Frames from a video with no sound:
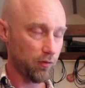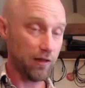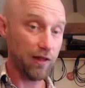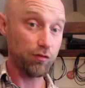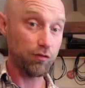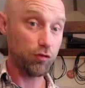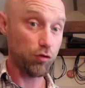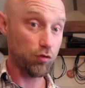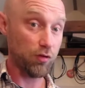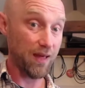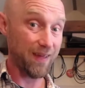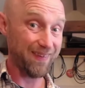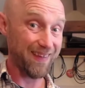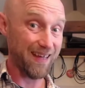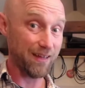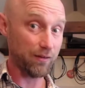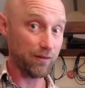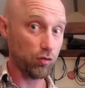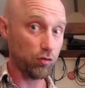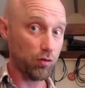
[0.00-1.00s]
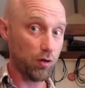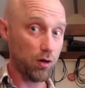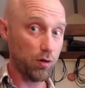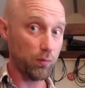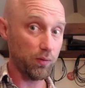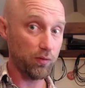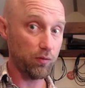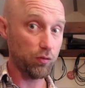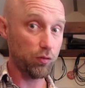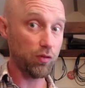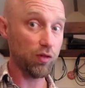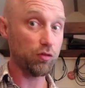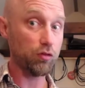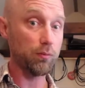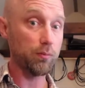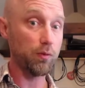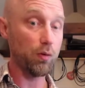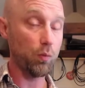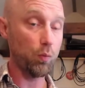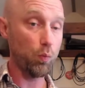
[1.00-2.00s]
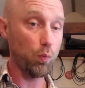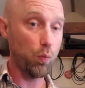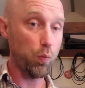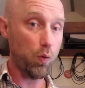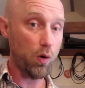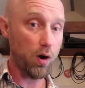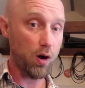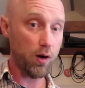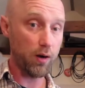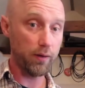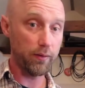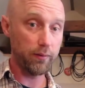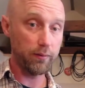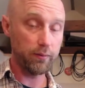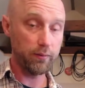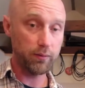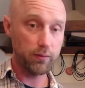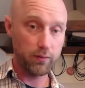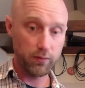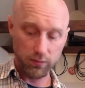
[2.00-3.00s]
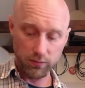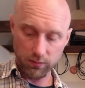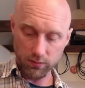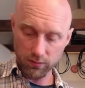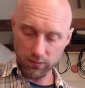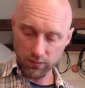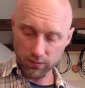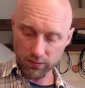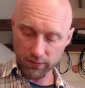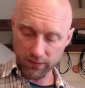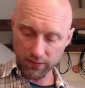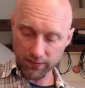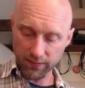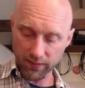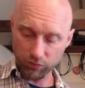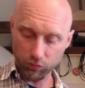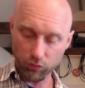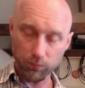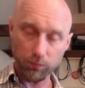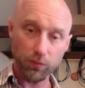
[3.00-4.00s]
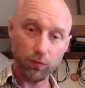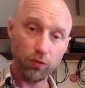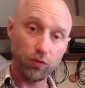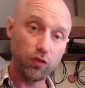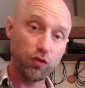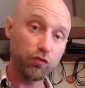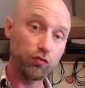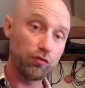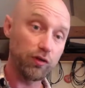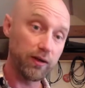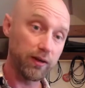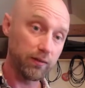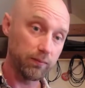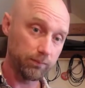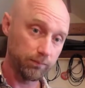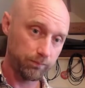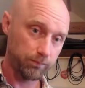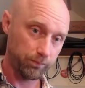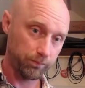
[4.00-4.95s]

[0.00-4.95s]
Let's just get that to start with. So that's going to be on 1, and then that's going to be on 3.